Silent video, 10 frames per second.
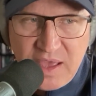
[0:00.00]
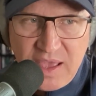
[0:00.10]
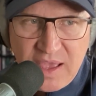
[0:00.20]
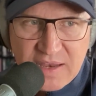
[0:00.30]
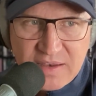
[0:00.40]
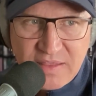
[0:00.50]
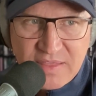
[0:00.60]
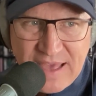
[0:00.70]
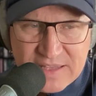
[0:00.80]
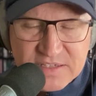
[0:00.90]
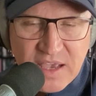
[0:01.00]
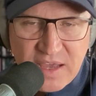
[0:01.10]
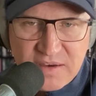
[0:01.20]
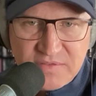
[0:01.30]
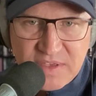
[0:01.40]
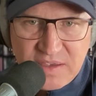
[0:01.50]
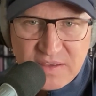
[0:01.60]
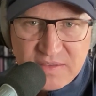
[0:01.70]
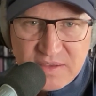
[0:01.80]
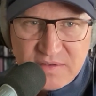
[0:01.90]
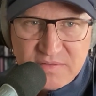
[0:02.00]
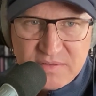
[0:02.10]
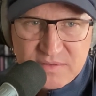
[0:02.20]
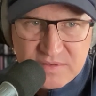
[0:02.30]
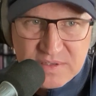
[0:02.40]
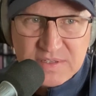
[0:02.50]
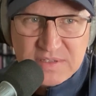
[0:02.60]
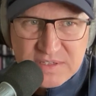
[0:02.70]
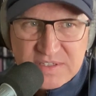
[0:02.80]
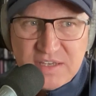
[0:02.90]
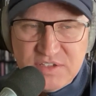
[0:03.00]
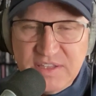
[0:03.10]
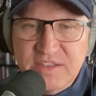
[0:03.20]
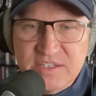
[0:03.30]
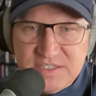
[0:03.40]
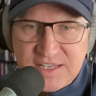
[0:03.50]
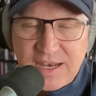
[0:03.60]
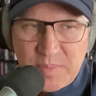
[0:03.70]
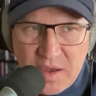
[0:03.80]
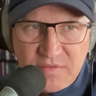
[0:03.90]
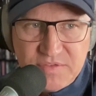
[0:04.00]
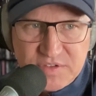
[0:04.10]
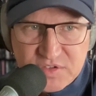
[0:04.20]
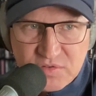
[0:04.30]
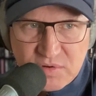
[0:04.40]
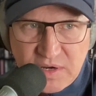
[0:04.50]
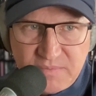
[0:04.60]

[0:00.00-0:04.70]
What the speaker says: And that's kind of the essentially the setup of the story.